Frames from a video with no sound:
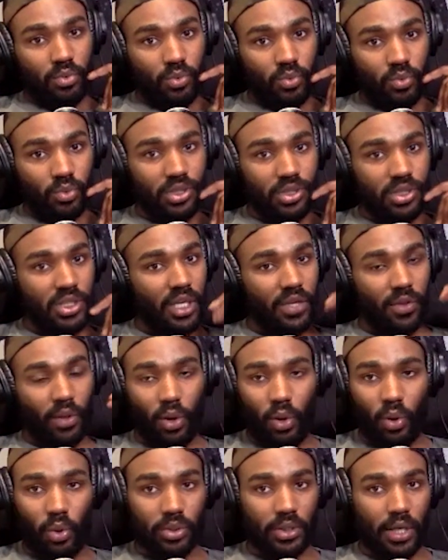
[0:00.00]
Wow. We'd stay the
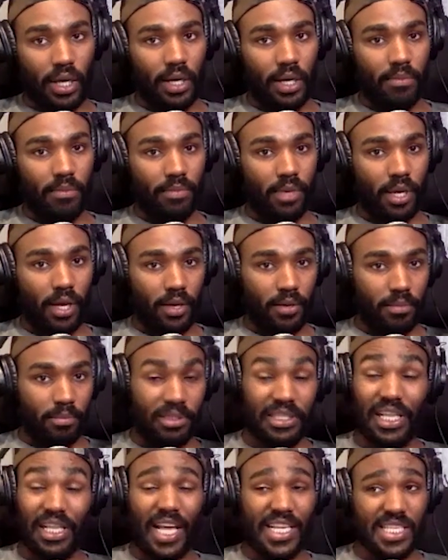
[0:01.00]
whole time, yeah.
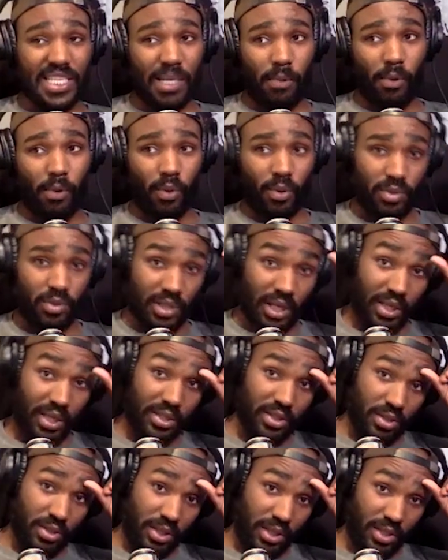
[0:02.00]
But the last time I went was like
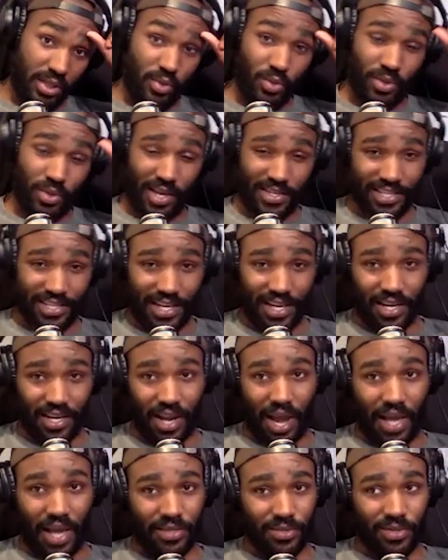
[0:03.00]

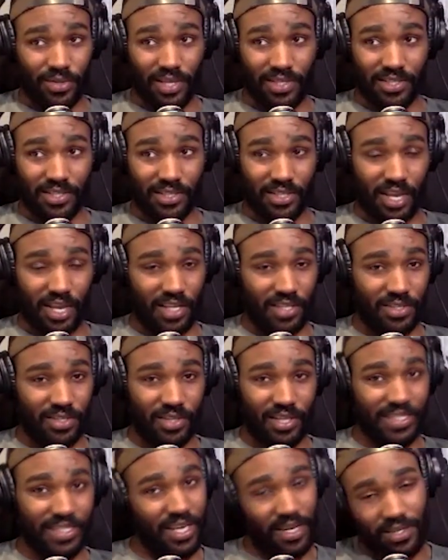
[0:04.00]
2009, 2010, so
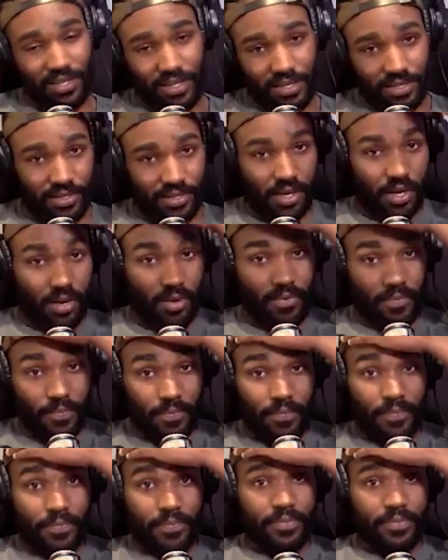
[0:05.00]
like 10 years ago. Oh.